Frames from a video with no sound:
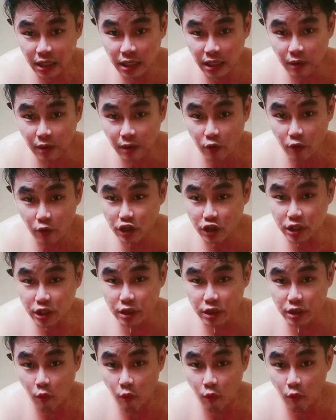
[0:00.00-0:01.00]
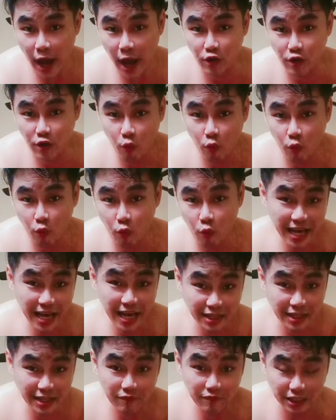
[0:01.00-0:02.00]
which is where your weight is
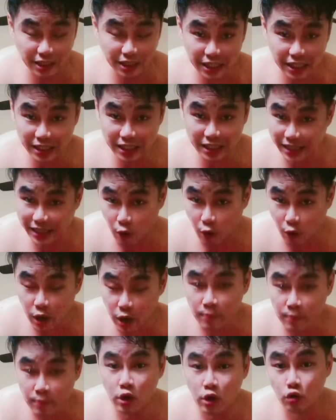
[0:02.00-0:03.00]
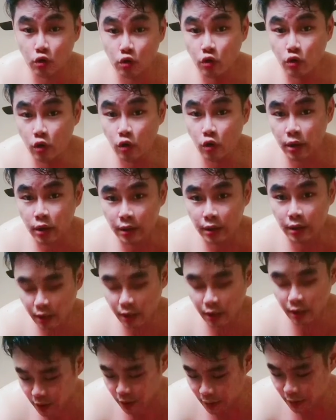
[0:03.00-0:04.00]
acting vertically downward,
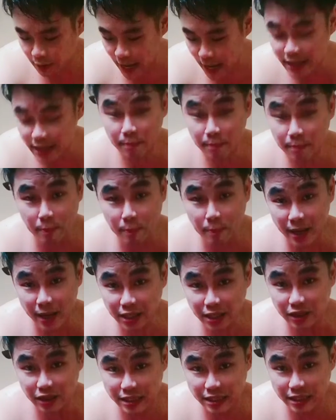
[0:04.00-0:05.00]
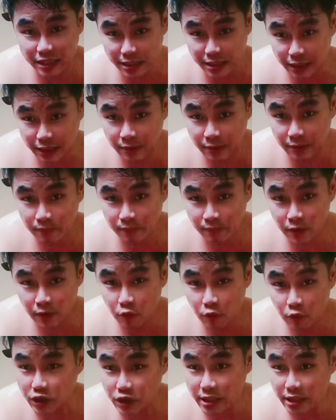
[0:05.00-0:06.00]
and the perpendicular distance,
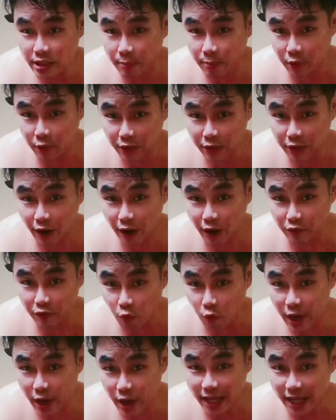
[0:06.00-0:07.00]
which is the product of the weight and the